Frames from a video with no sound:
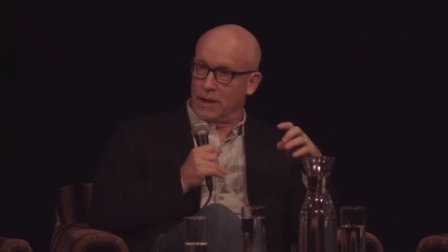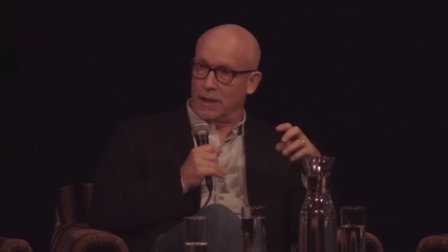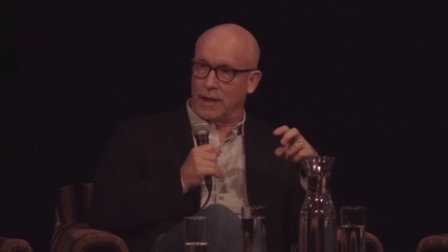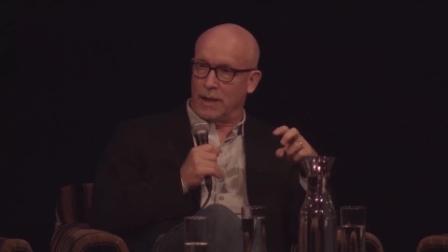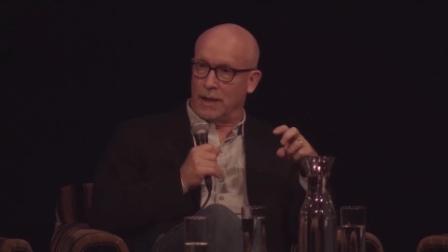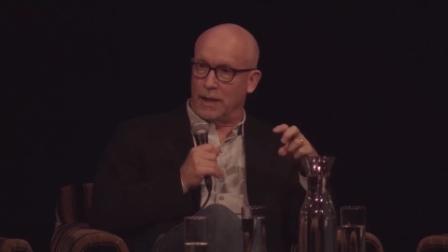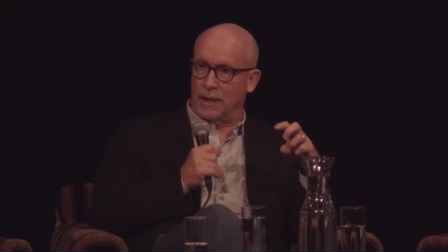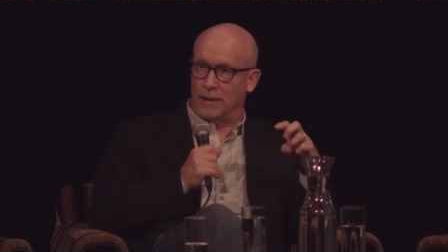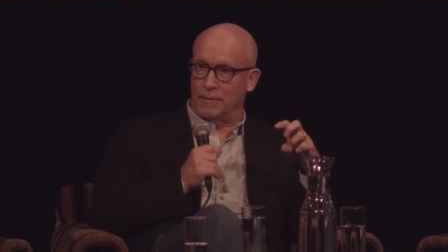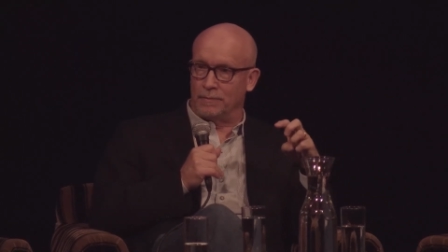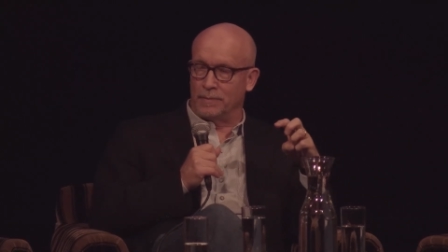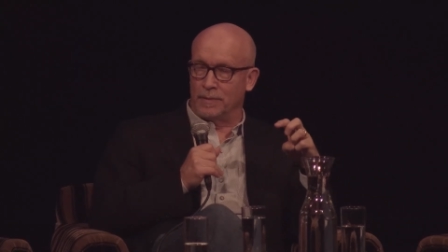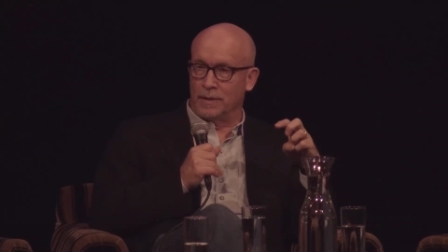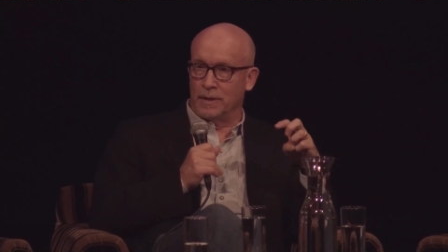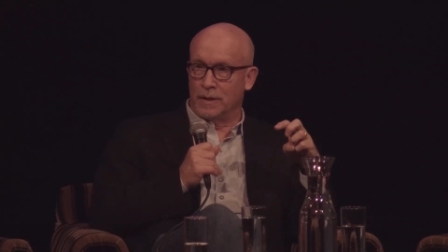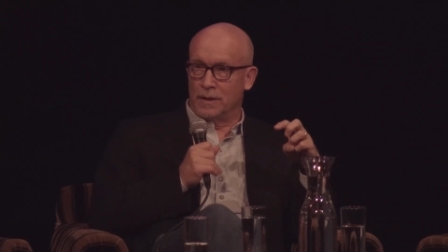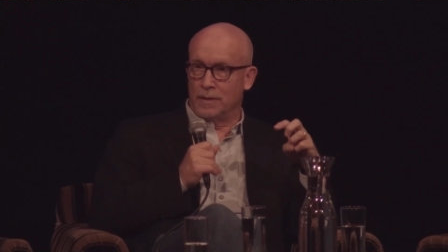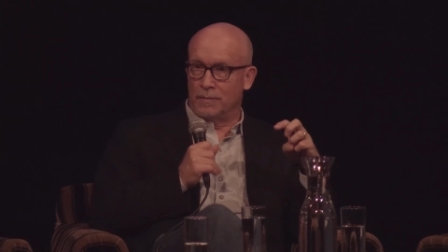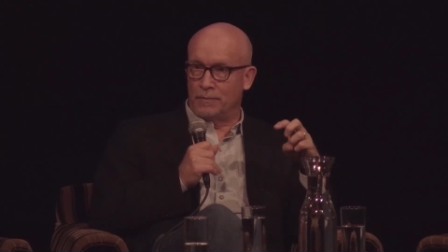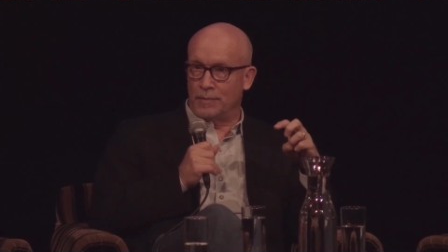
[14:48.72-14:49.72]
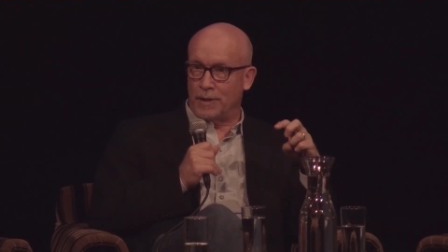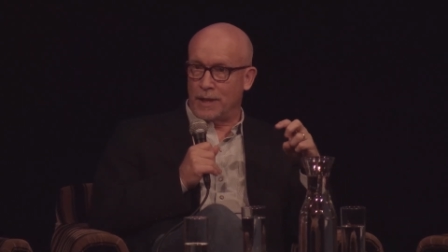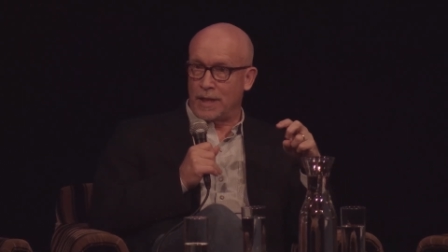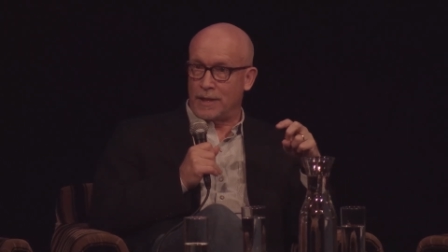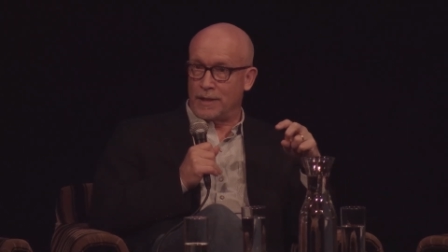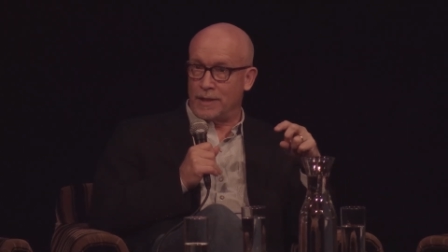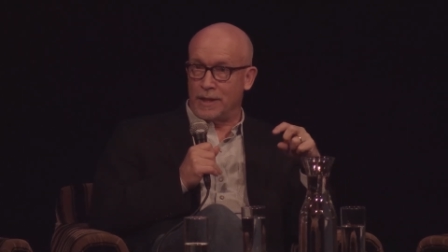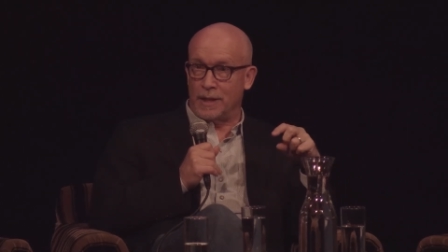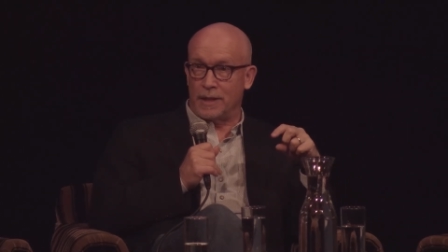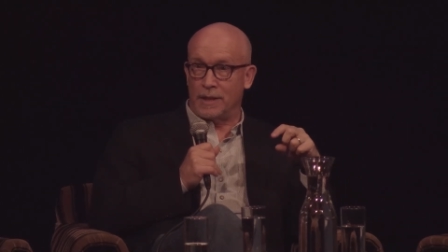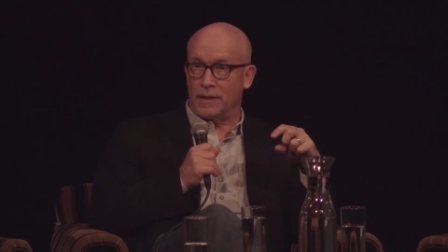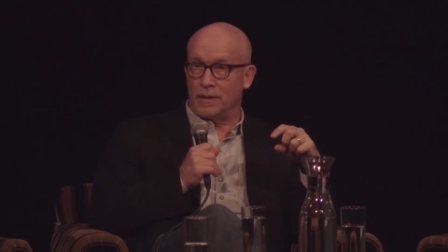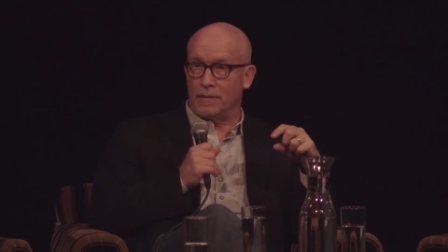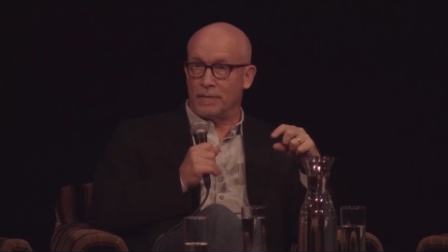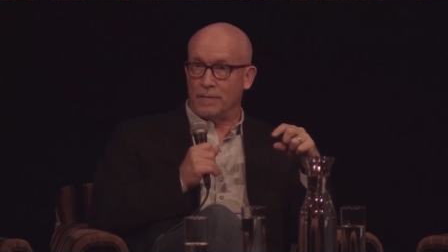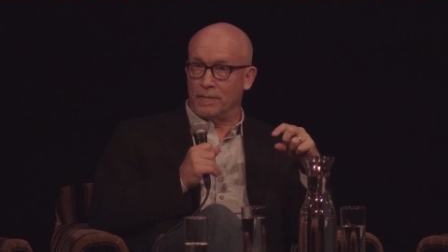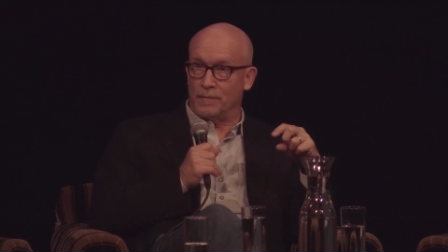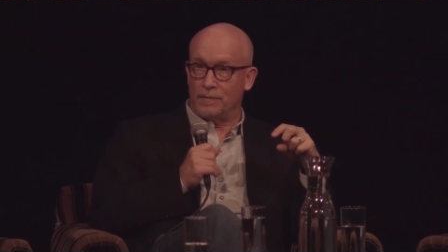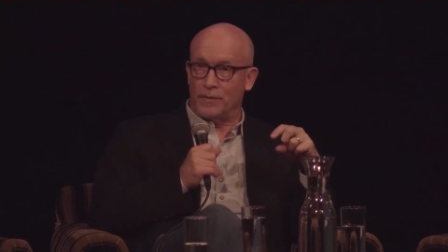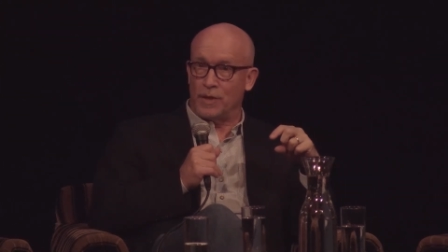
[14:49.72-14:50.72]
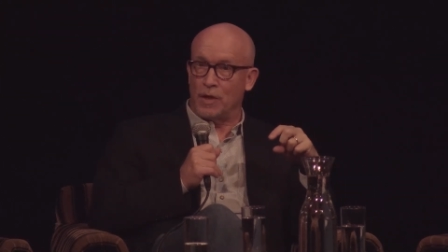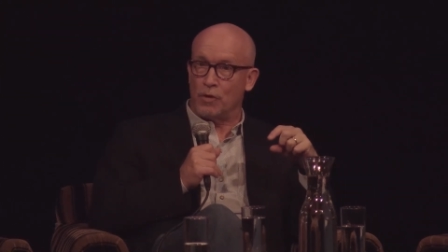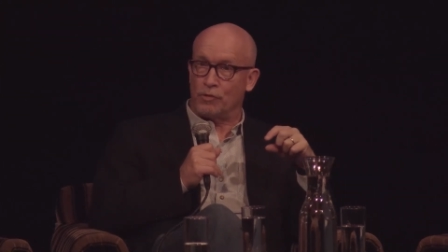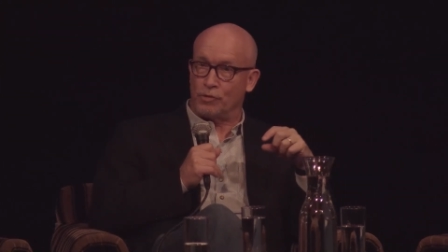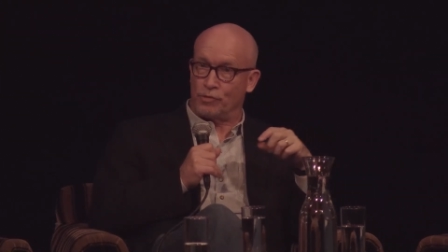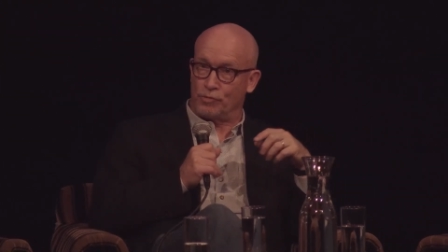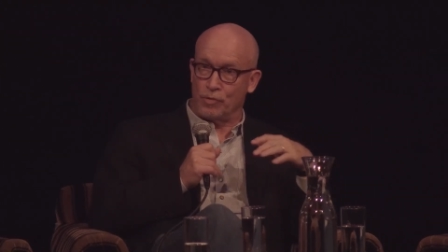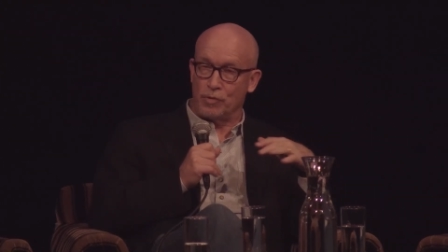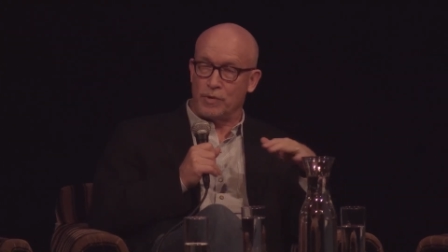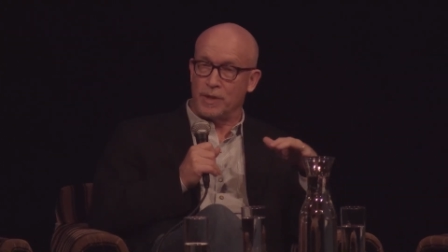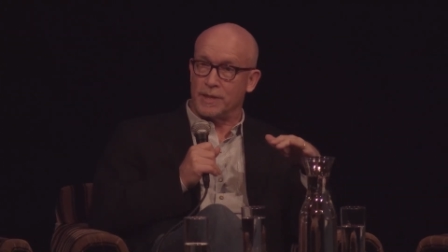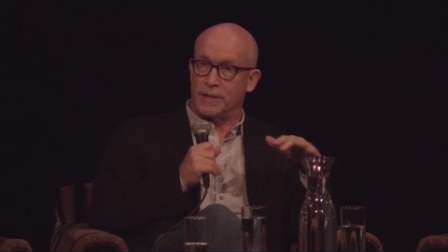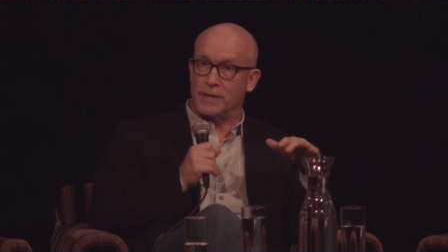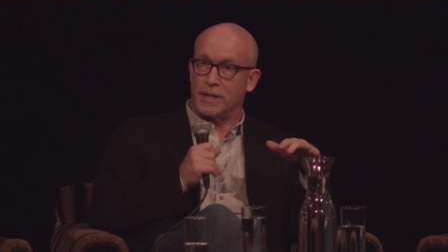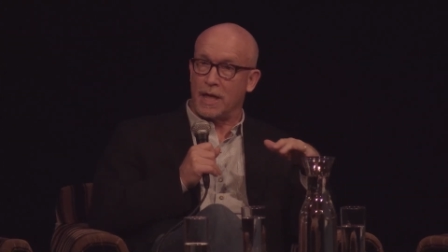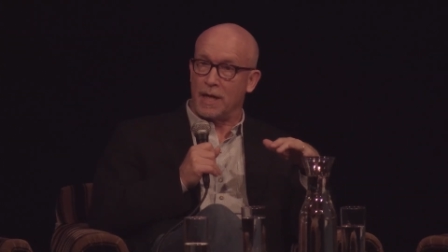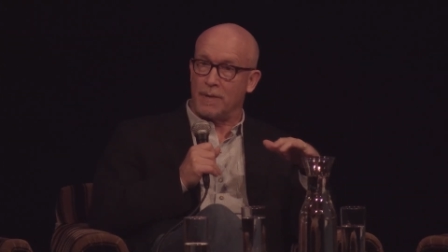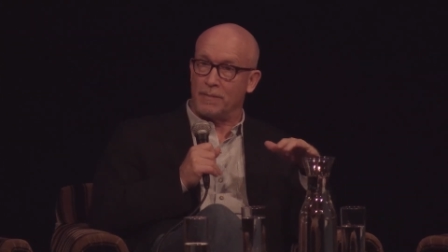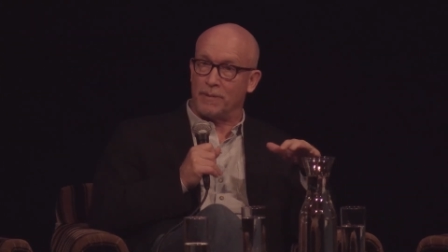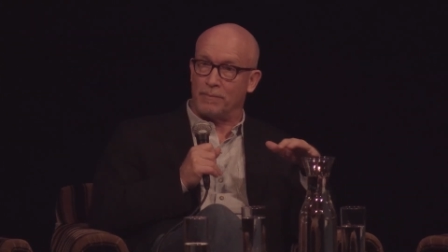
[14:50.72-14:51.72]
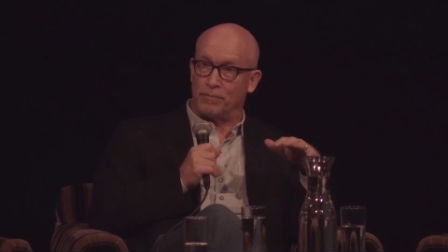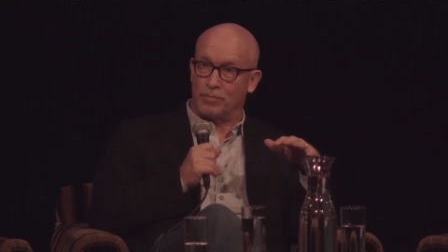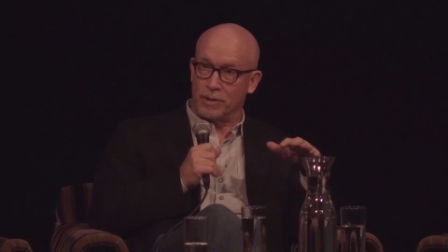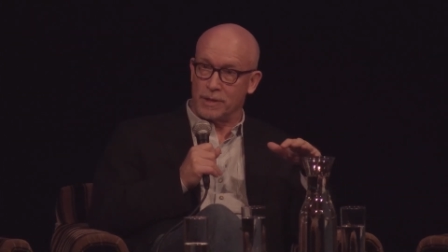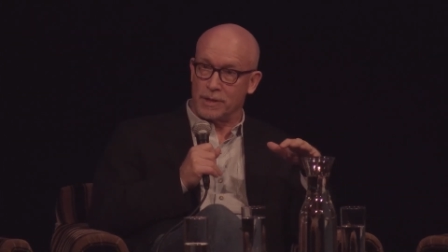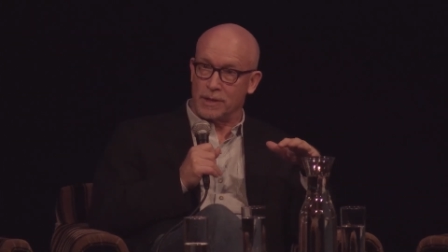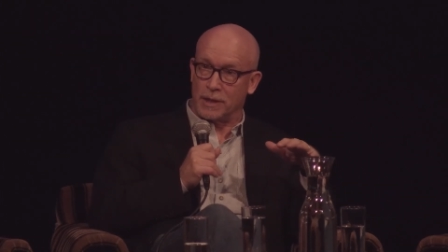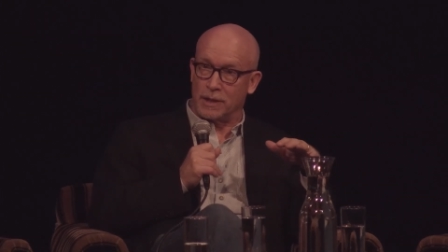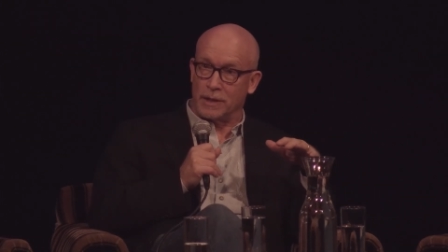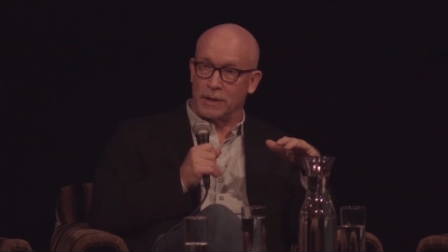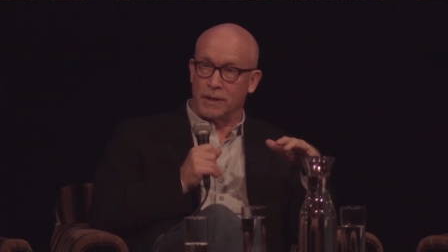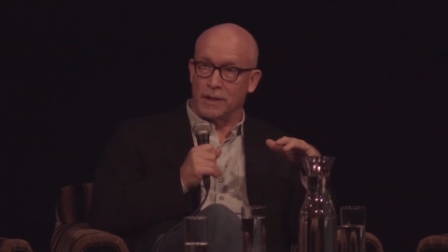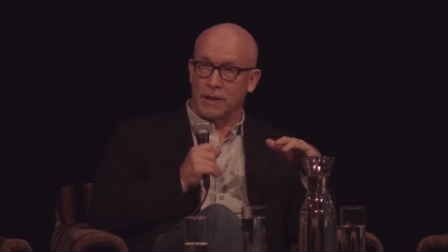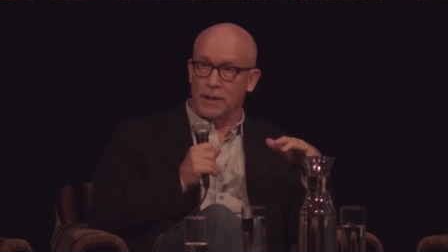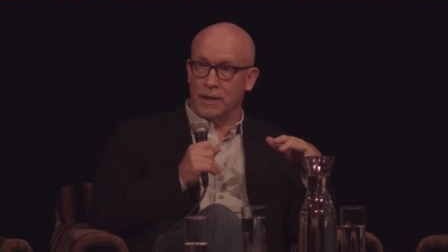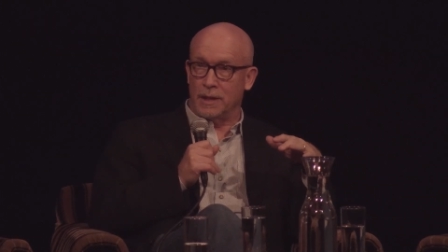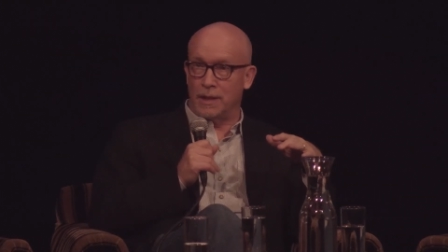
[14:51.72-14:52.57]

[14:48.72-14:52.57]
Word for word: Um, but I think, you know, through his time in prison,